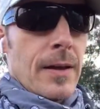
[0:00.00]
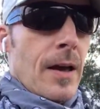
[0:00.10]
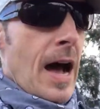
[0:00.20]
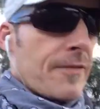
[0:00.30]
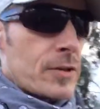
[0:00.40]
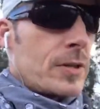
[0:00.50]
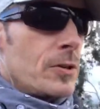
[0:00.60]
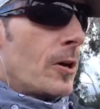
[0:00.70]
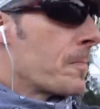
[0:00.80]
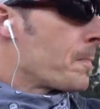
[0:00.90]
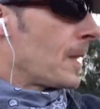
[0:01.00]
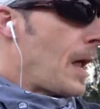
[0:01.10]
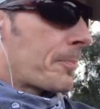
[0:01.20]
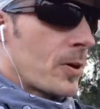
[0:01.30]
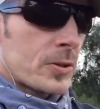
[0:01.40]
After doing a lot
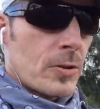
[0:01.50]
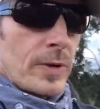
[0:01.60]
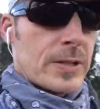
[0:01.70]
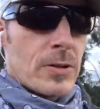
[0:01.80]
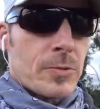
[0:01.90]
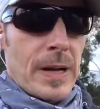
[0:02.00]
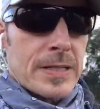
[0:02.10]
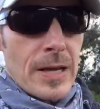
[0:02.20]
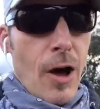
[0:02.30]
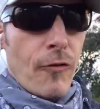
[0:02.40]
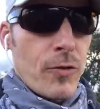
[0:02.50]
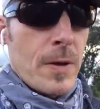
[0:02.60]
of personal research myself,